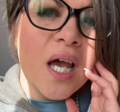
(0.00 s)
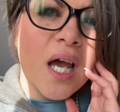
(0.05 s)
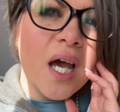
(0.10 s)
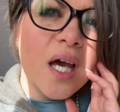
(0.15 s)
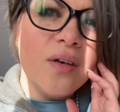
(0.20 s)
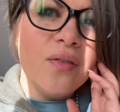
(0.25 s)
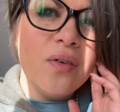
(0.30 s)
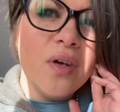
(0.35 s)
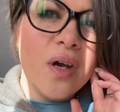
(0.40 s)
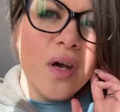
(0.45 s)

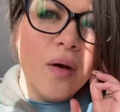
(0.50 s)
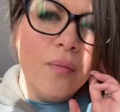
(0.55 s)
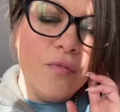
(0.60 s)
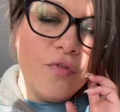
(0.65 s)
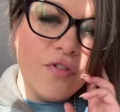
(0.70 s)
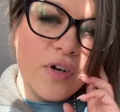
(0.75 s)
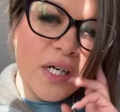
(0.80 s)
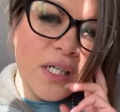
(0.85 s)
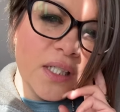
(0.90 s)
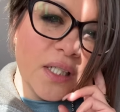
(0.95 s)
And
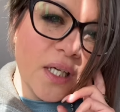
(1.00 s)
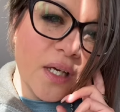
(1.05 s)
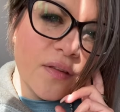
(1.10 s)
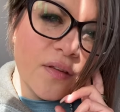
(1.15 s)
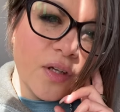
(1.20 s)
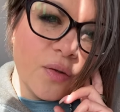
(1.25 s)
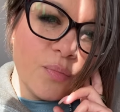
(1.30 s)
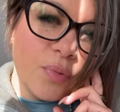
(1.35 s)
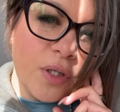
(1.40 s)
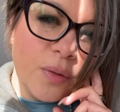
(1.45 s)
frankly, I
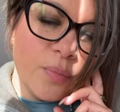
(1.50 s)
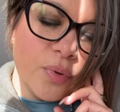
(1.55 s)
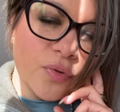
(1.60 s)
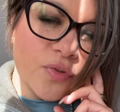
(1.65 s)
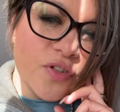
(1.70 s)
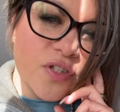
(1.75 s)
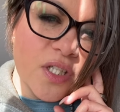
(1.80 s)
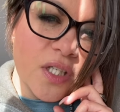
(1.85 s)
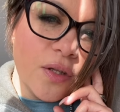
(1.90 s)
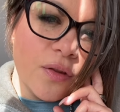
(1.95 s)
think people
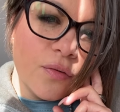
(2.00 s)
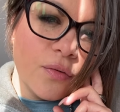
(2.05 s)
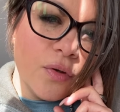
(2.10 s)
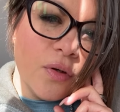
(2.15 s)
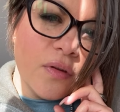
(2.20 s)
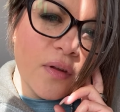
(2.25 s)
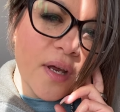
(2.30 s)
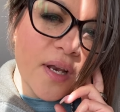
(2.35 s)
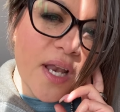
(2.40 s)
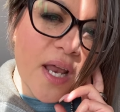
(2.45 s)
see
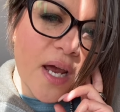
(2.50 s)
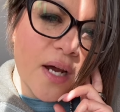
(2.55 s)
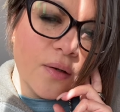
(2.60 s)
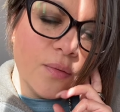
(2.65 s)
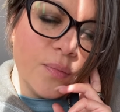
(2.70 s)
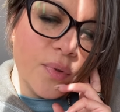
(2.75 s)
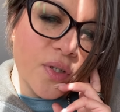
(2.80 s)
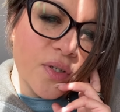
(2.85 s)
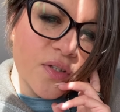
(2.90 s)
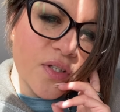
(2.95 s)
through that now
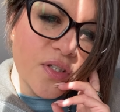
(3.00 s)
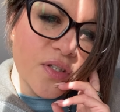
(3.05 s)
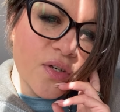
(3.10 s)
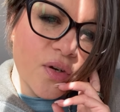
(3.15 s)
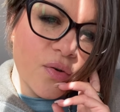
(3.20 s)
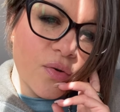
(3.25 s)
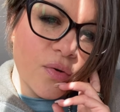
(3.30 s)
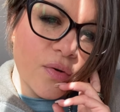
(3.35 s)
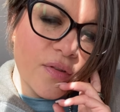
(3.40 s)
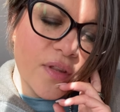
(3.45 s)
because it's
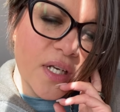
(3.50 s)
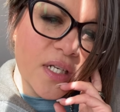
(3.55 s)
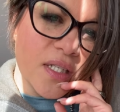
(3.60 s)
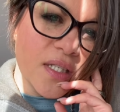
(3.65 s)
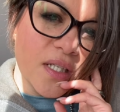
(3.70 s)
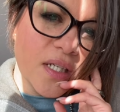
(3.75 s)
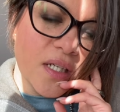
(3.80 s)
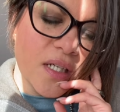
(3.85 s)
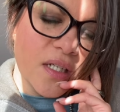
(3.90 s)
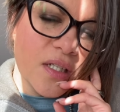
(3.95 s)
not
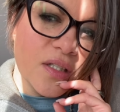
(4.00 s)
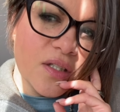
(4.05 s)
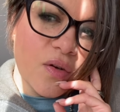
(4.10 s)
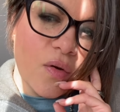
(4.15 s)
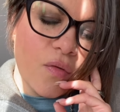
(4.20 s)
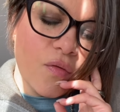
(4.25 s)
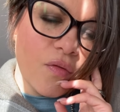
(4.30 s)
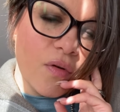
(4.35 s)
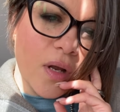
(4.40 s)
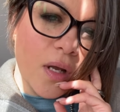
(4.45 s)
authentic and it's
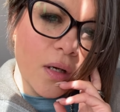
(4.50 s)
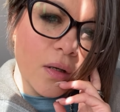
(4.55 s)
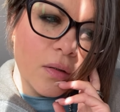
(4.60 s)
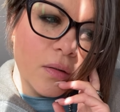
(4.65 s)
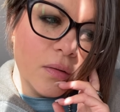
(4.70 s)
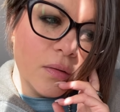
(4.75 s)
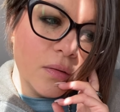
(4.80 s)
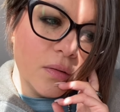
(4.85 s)
not real.